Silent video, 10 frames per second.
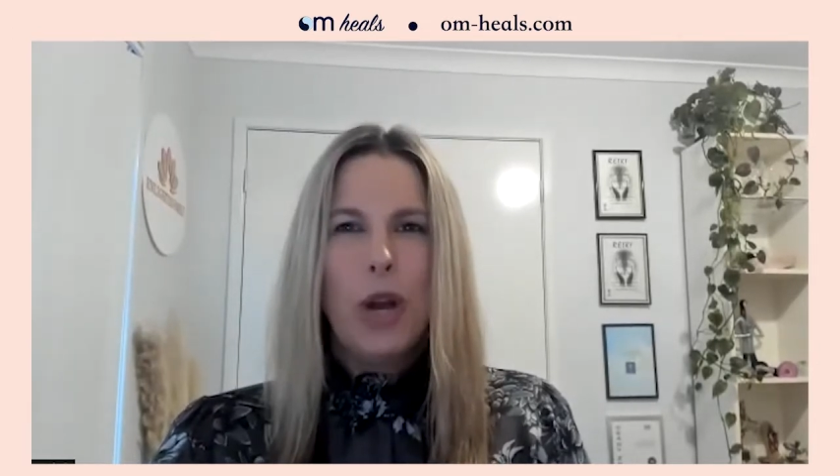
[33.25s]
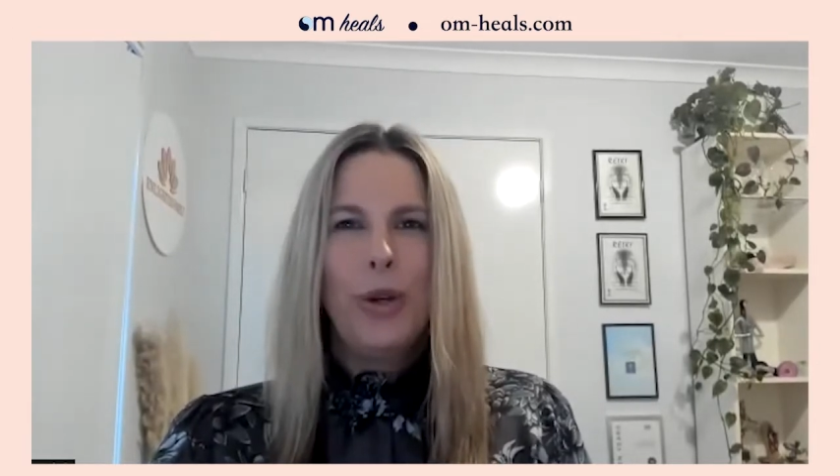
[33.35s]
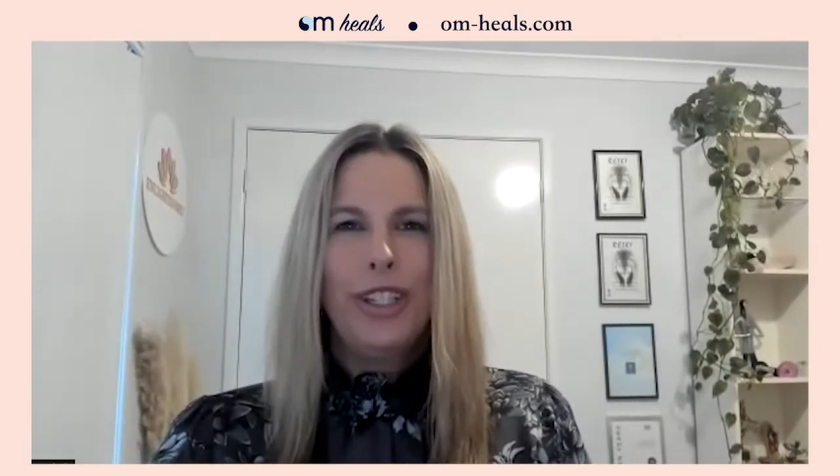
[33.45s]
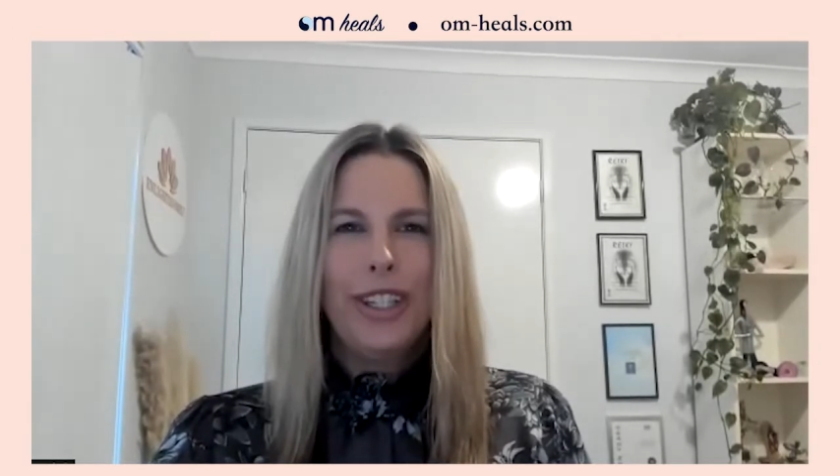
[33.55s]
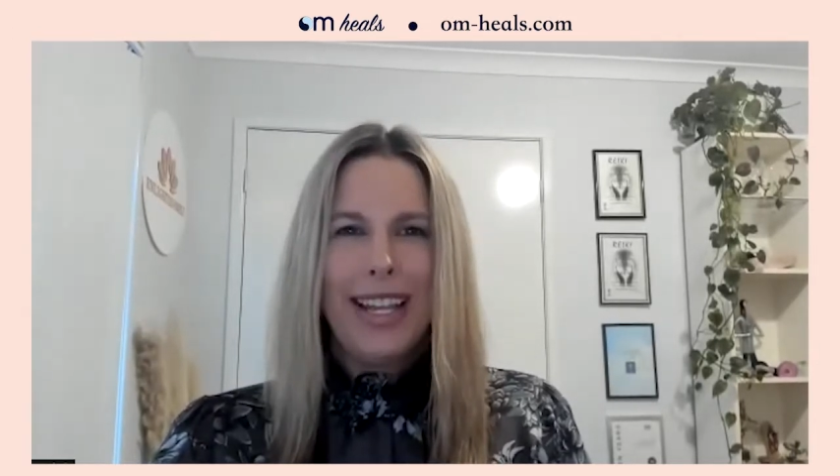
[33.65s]

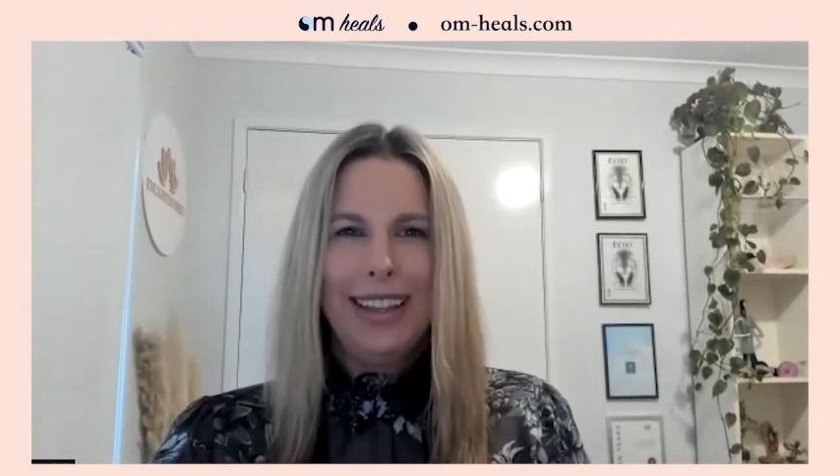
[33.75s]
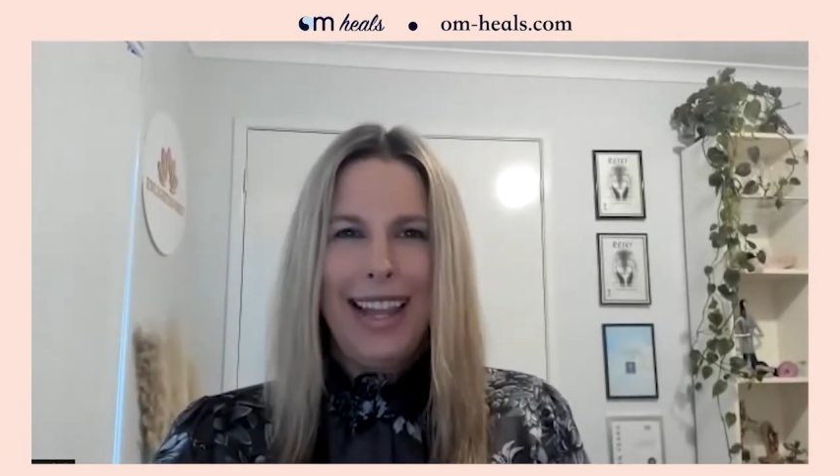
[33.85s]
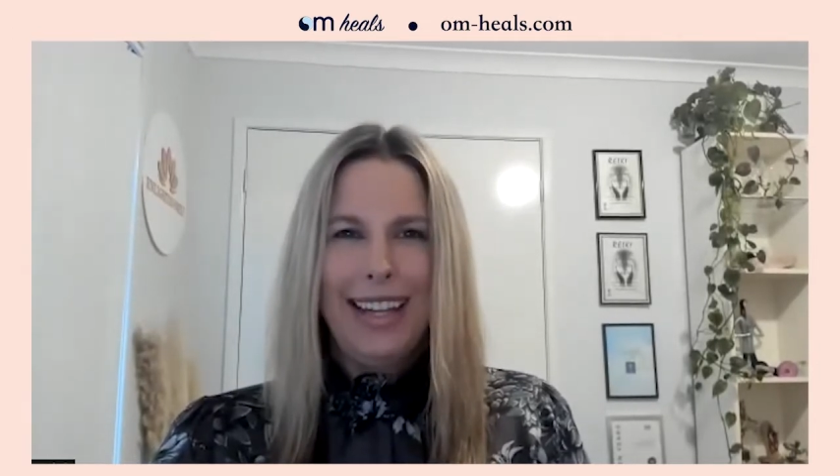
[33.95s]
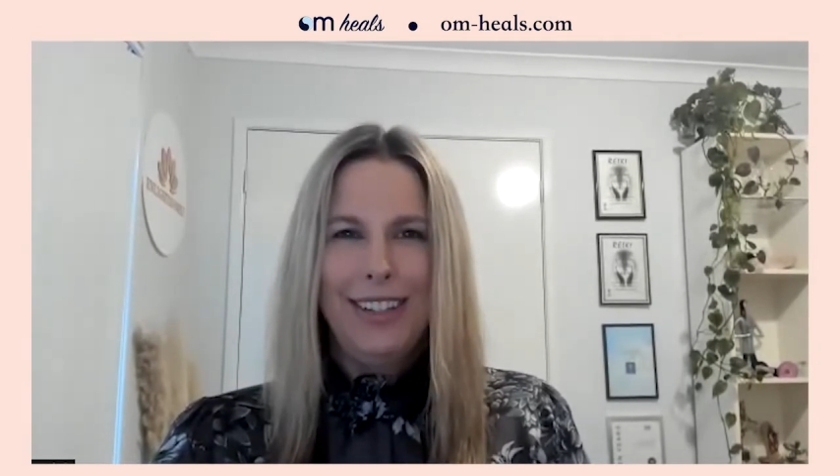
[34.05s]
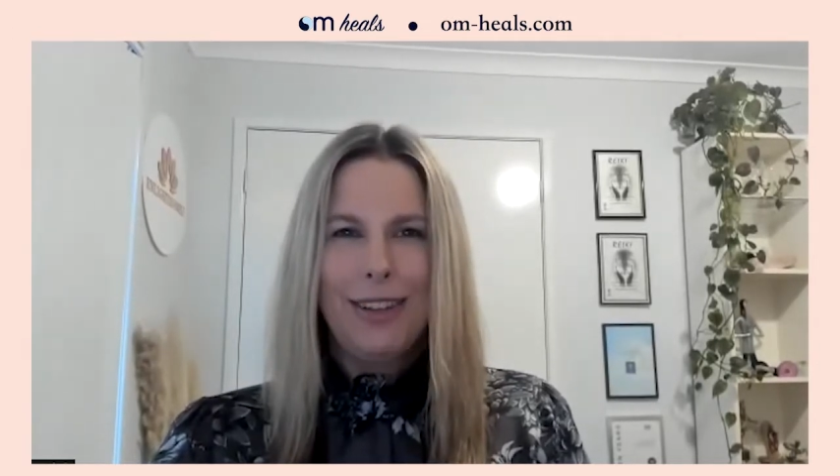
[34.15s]
which then
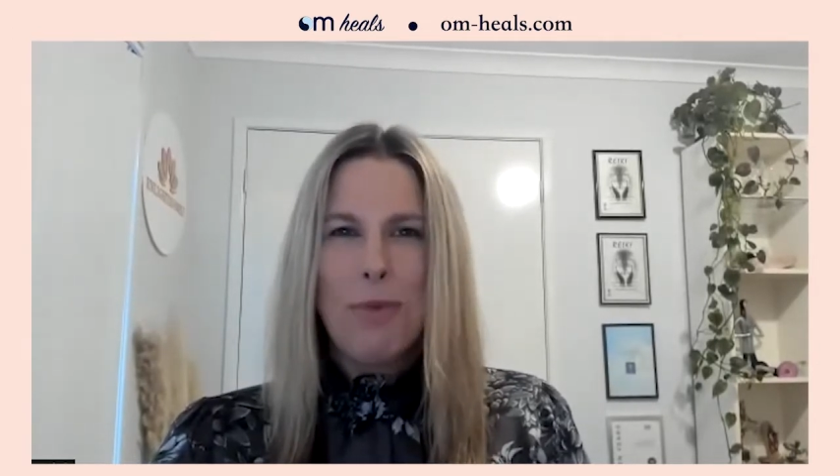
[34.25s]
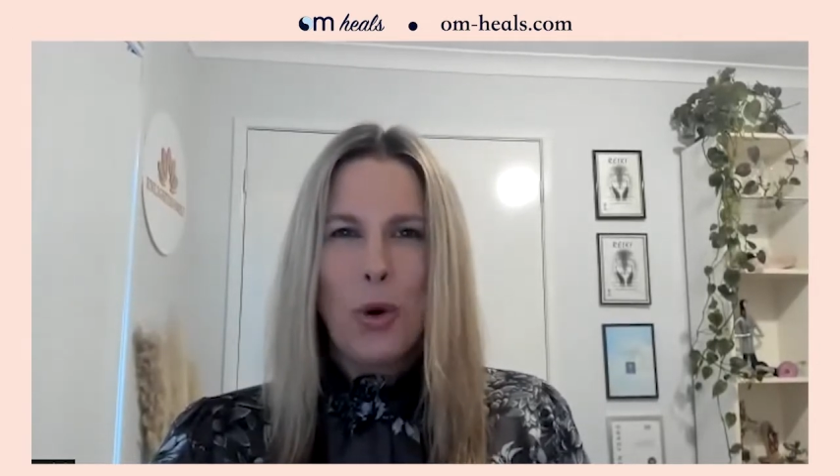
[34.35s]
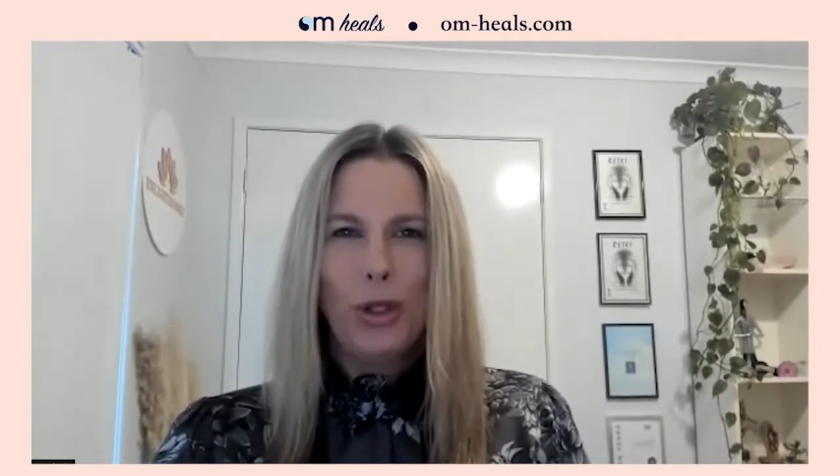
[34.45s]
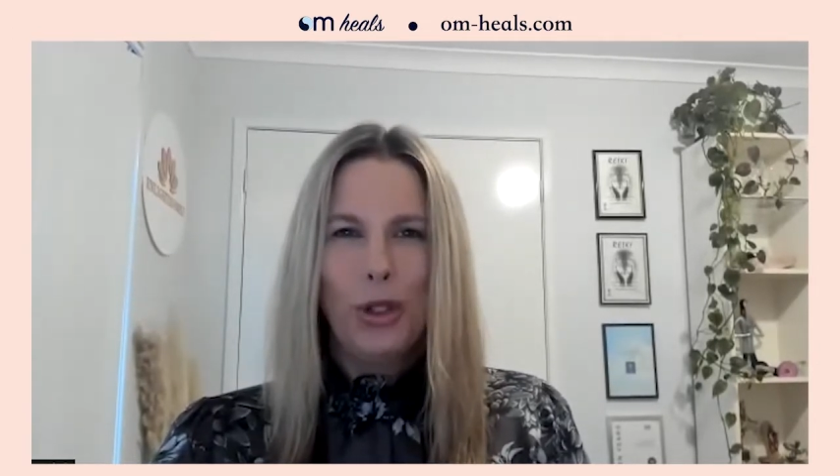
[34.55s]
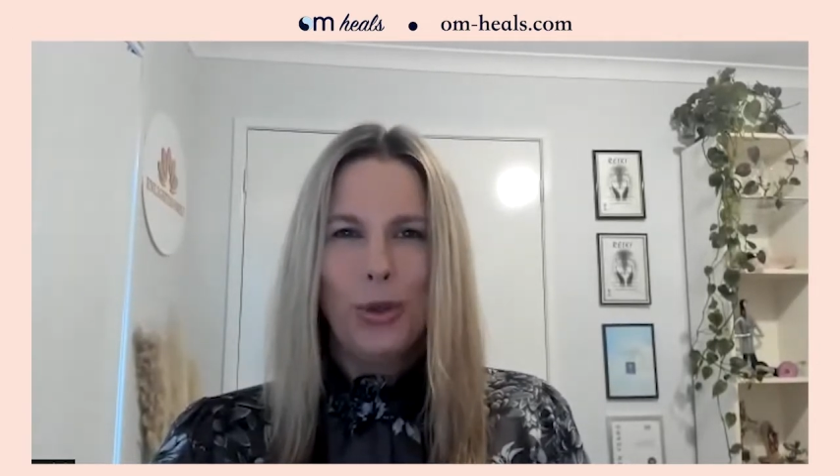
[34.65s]
led to
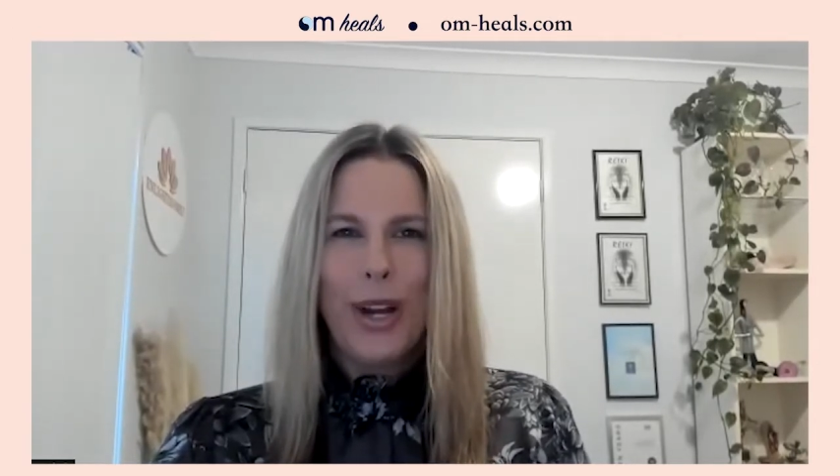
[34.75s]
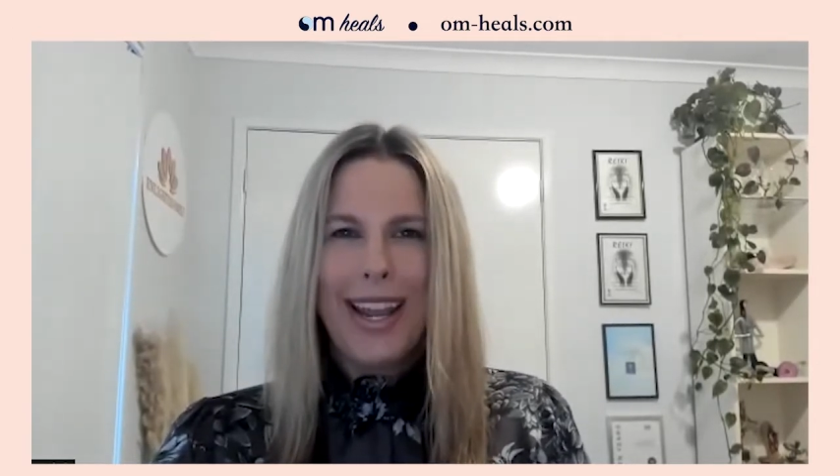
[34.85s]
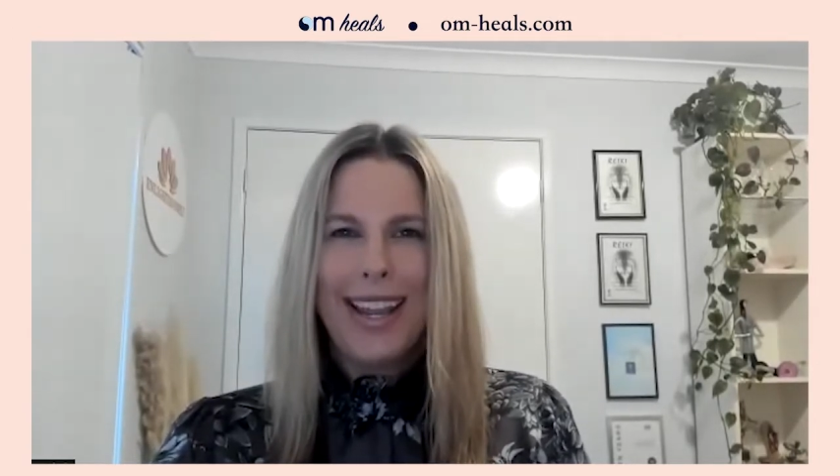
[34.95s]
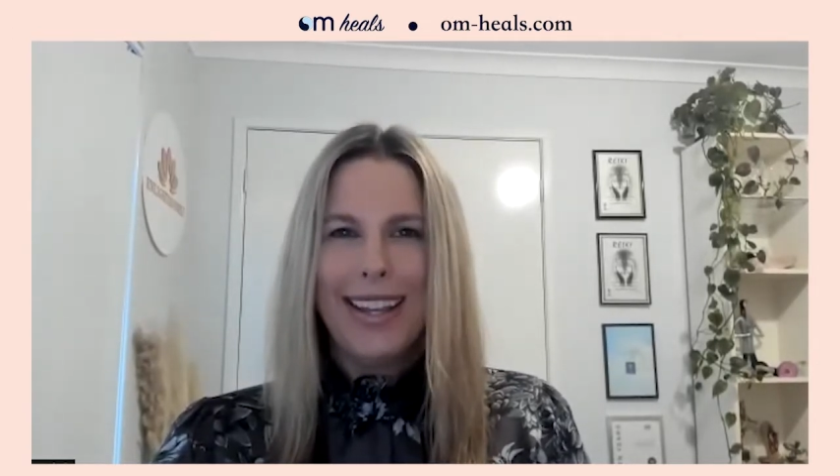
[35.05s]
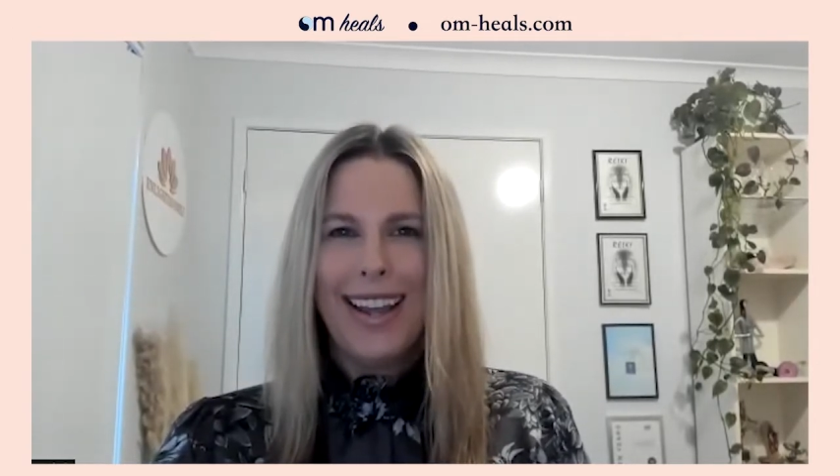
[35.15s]
more joy